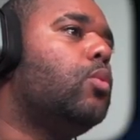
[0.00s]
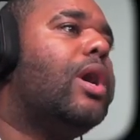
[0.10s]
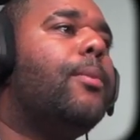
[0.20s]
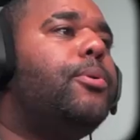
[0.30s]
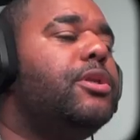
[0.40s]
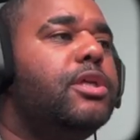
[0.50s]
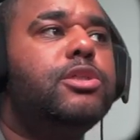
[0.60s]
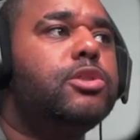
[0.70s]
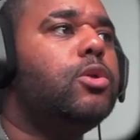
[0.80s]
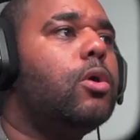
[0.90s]
What happened? It
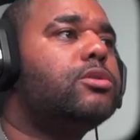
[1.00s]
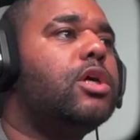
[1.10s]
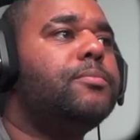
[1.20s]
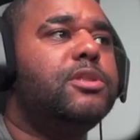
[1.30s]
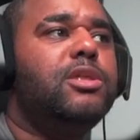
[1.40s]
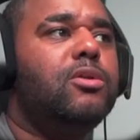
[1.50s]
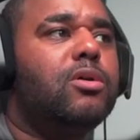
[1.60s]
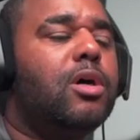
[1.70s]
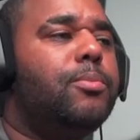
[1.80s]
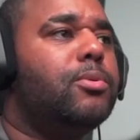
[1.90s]
just locked up. Did it lock up